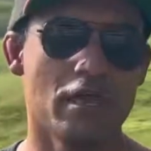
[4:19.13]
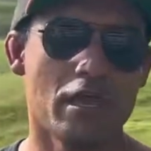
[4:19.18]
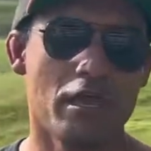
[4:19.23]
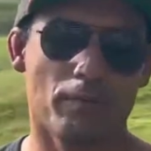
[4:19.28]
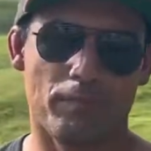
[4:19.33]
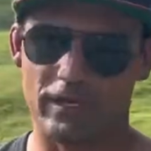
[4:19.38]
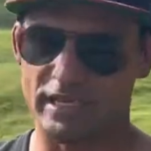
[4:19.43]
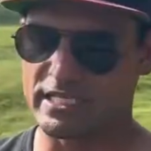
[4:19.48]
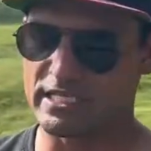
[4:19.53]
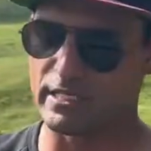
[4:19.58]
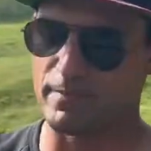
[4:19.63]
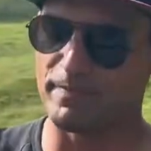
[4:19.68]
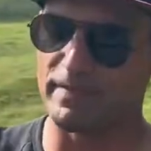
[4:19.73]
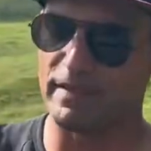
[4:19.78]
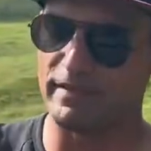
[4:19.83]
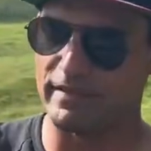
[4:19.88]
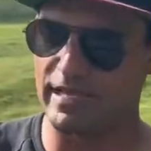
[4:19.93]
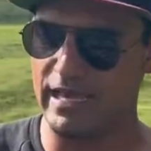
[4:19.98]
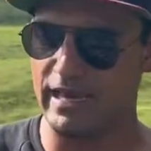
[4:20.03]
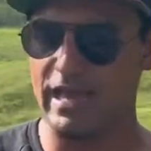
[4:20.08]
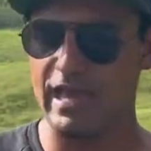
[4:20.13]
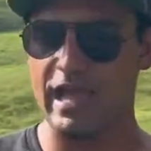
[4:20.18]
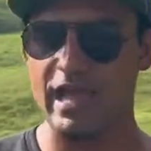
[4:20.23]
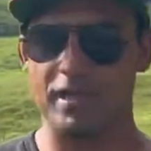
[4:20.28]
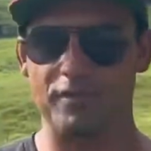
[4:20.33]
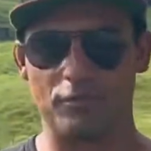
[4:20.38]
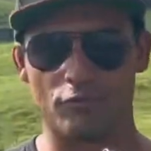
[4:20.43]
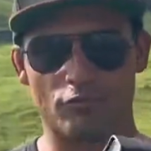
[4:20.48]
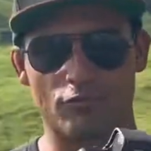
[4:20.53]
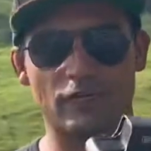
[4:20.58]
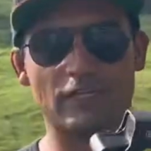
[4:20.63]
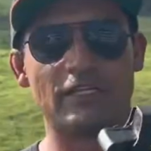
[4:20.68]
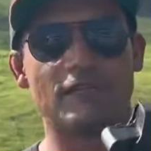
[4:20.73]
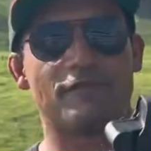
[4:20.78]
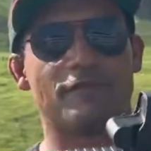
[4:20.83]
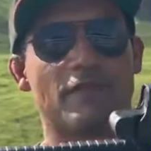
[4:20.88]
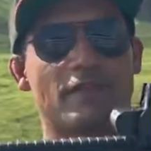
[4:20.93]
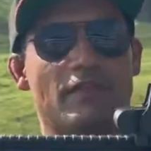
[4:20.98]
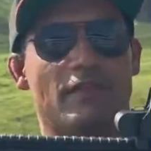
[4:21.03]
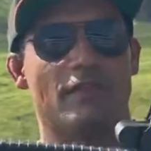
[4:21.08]
but it's something that I really
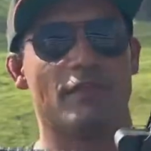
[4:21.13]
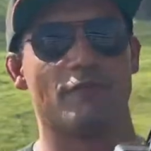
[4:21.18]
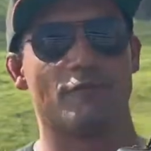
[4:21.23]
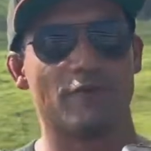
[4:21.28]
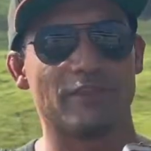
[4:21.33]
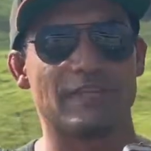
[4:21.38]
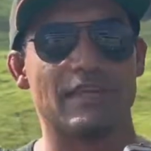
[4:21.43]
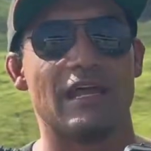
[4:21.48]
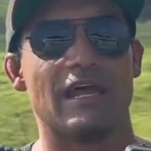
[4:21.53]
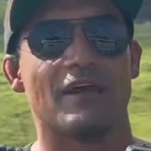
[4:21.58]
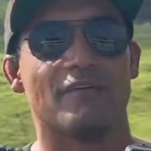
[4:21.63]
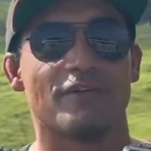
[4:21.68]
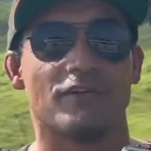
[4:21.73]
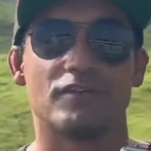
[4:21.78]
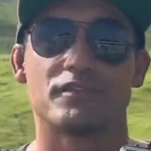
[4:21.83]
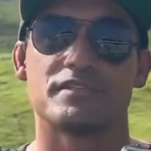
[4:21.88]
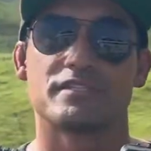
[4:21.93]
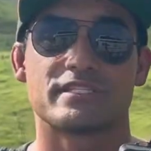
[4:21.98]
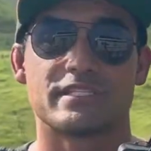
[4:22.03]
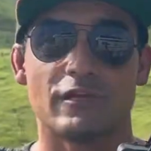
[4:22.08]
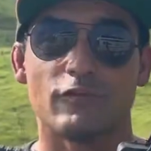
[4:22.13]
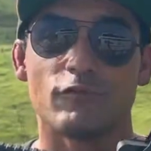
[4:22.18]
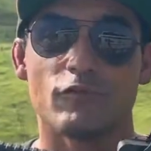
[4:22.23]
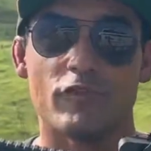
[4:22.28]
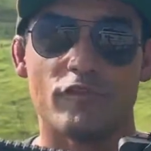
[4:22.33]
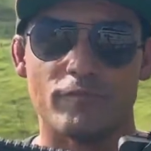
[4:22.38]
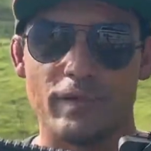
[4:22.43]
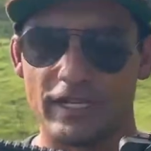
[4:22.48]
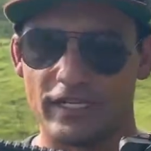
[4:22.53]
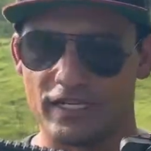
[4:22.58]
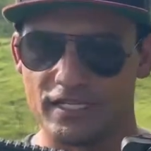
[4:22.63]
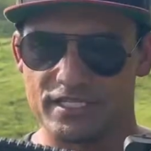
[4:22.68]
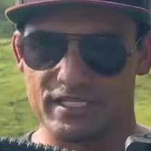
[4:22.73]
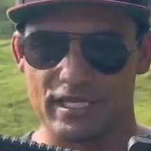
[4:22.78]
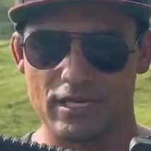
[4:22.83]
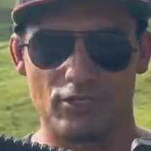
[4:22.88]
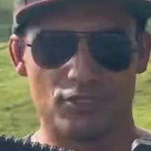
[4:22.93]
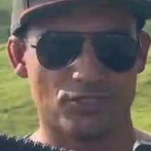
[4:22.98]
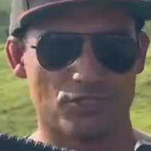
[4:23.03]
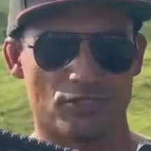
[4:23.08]
fell in love with, and I have it on several of my guns
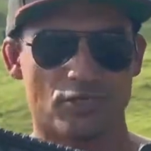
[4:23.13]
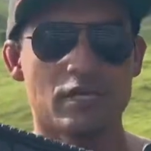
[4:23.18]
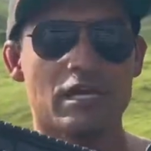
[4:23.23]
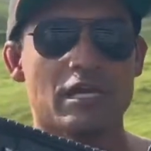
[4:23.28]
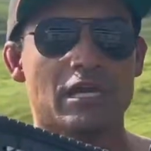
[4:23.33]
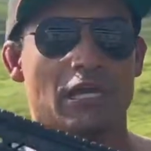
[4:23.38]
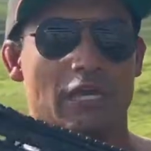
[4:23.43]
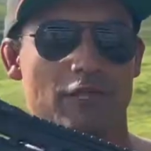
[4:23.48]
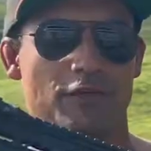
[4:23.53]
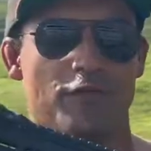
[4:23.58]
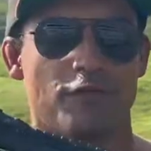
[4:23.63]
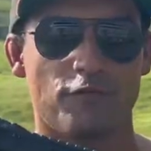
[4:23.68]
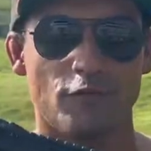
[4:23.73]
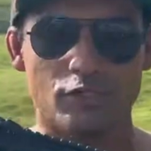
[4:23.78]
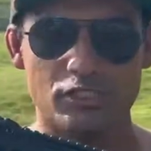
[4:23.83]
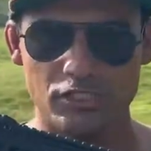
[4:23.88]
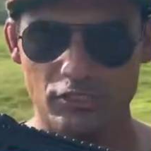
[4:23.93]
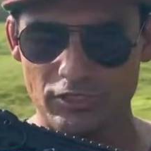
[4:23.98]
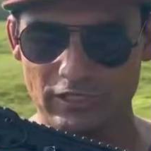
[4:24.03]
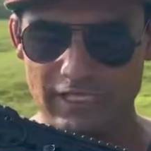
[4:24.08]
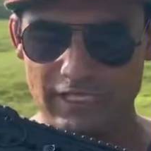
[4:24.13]
now. So if you folks look